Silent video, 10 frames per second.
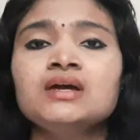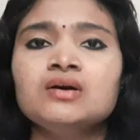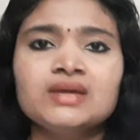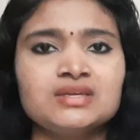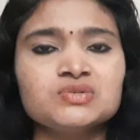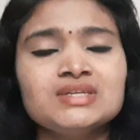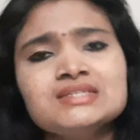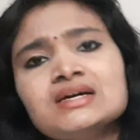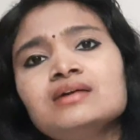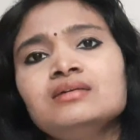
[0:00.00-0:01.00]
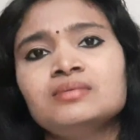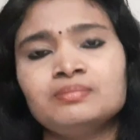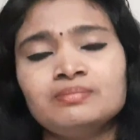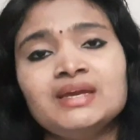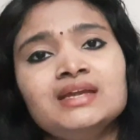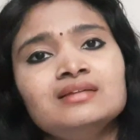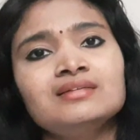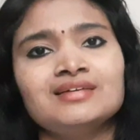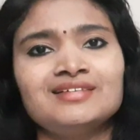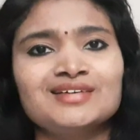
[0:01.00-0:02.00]
Okay, so these are main
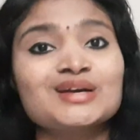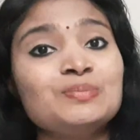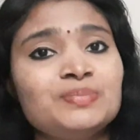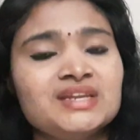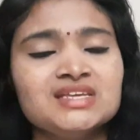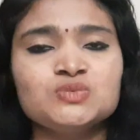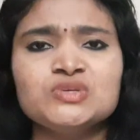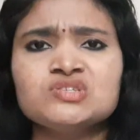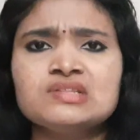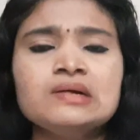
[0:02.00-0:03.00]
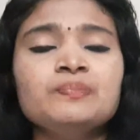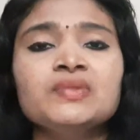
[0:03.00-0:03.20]
companies which the